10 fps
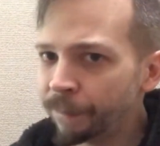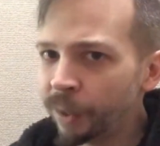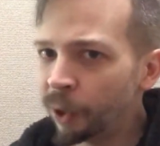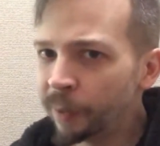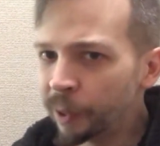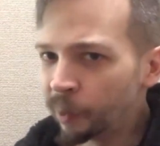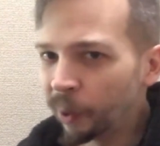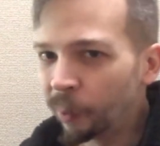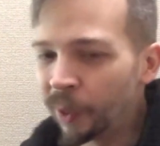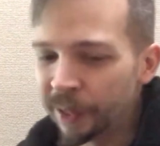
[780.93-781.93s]
Nobody knew
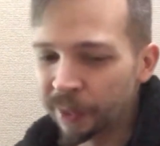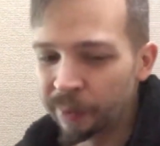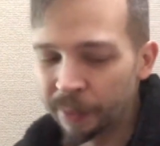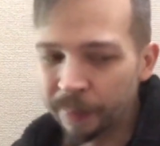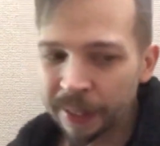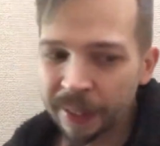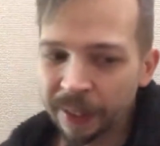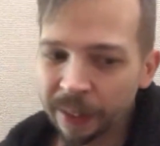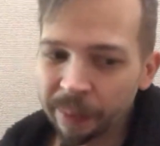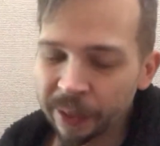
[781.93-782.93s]
where it was. It was
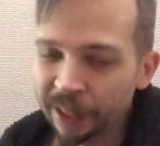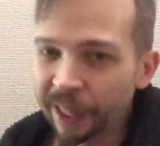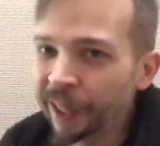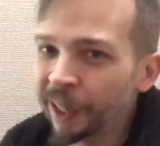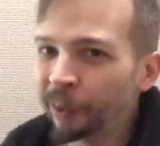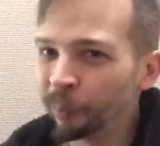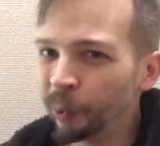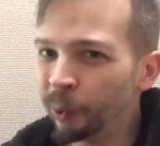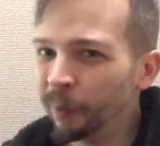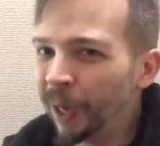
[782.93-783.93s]
missing. It was like in a room,